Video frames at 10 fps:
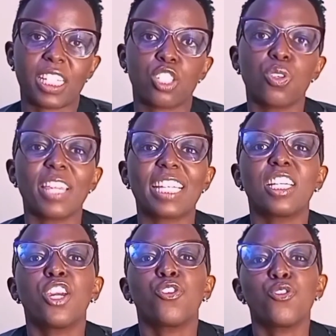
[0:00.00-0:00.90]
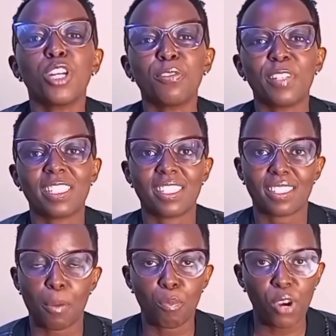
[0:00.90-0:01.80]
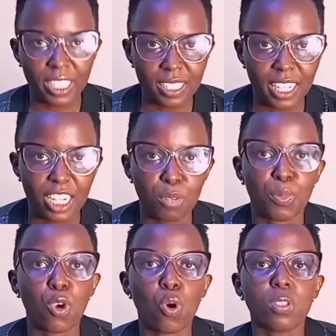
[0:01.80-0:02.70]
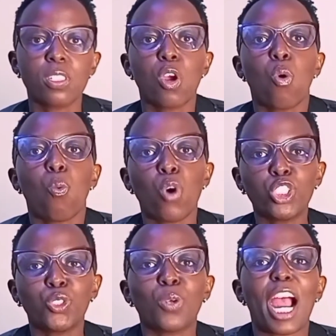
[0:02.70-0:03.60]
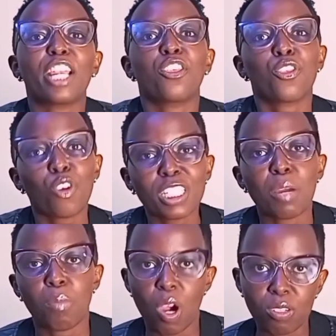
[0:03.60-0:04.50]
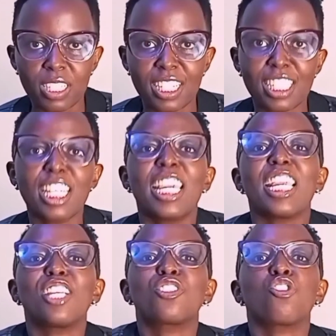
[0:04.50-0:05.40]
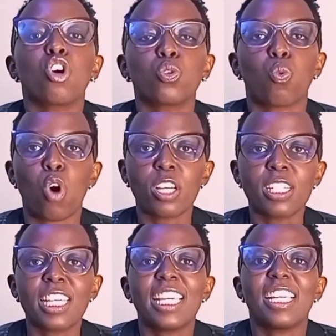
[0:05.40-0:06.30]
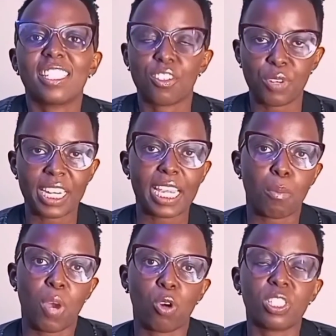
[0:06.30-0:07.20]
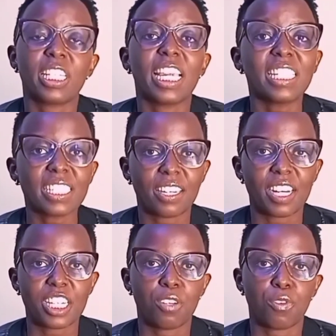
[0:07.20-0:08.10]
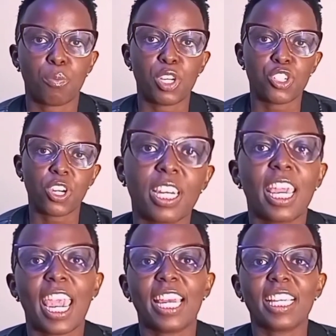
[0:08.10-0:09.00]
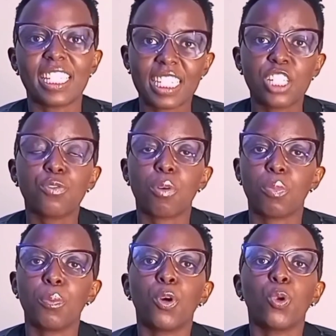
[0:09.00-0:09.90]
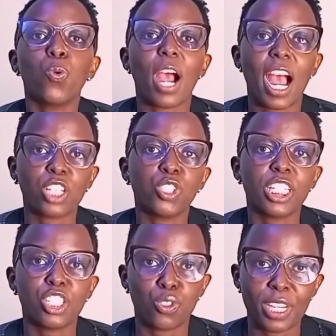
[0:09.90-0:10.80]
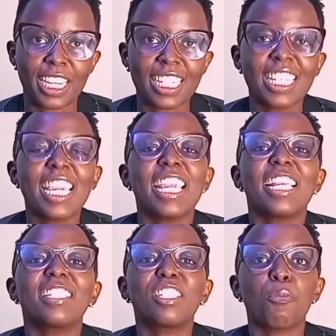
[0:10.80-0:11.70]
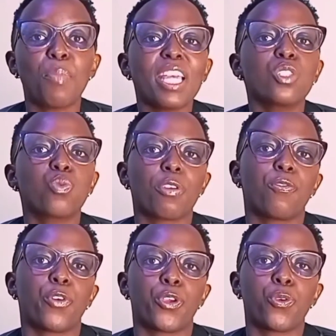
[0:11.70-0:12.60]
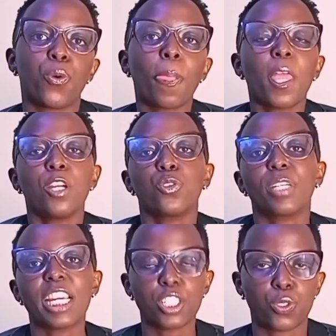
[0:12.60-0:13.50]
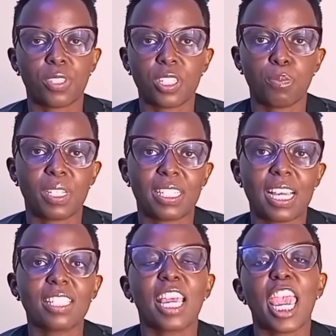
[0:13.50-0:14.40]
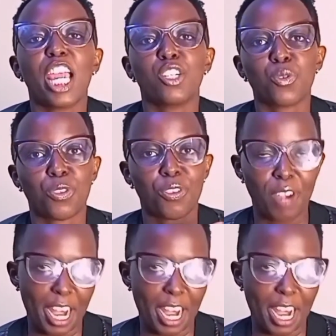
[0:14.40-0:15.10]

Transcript: marketing, so that you don't feel disappointed because what you had thought about it is not what it's really about. Getting the right information and getting it from people who are actually doing it is the best way for you to get into this business and to